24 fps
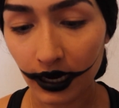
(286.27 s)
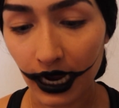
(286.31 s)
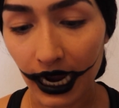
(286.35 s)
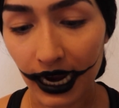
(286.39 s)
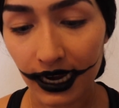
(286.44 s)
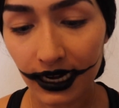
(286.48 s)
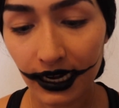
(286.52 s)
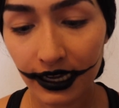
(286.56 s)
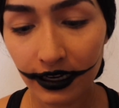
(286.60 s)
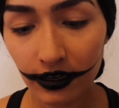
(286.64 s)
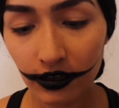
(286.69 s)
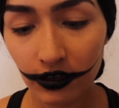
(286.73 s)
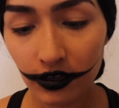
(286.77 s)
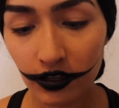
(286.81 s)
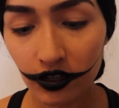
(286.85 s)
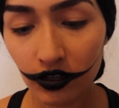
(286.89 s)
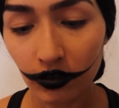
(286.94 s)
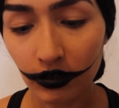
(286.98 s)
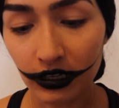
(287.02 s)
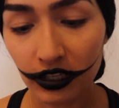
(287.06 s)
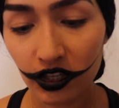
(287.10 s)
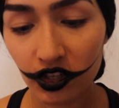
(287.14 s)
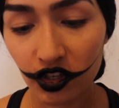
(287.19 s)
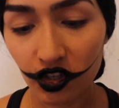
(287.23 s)
eyeliner
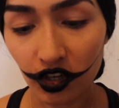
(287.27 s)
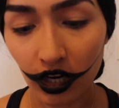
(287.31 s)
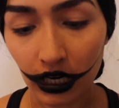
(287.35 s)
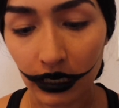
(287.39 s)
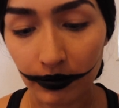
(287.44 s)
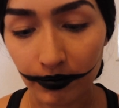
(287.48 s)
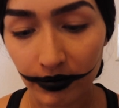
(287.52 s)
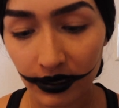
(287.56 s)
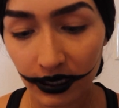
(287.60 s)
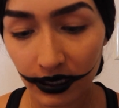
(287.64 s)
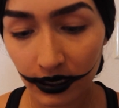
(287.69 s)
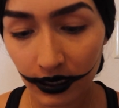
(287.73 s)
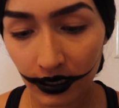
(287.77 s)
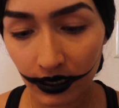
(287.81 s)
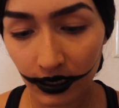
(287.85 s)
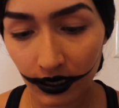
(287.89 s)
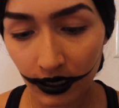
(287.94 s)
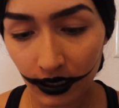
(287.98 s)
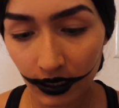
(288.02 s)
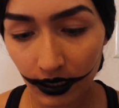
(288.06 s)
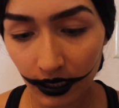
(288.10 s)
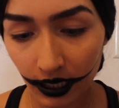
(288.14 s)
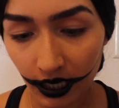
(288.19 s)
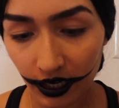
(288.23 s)
so it's sharp
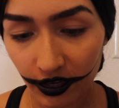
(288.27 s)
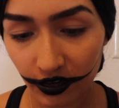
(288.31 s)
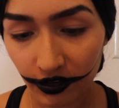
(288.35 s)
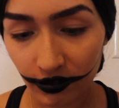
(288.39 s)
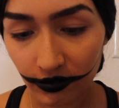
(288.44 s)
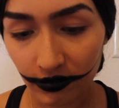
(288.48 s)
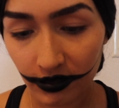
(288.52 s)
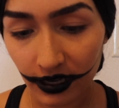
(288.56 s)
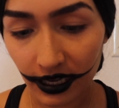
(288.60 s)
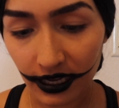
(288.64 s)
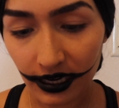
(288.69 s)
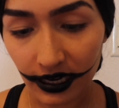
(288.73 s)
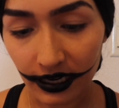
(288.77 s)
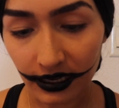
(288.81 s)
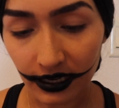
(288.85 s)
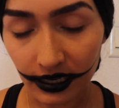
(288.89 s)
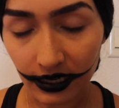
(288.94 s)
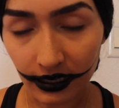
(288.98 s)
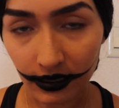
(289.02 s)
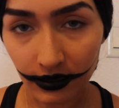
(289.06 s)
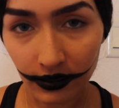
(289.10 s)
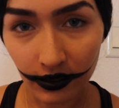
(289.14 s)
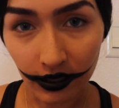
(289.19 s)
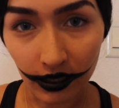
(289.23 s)
and you don't get
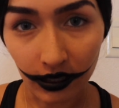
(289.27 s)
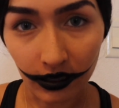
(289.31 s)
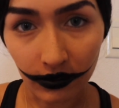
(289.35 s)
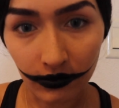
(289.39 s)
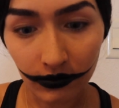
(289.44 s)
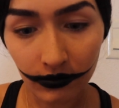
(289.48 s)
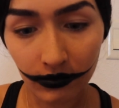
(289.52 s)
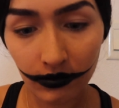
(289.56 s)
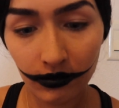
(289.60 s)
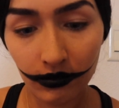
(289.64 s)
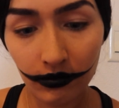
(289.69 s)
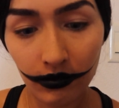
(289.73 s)
any, you know,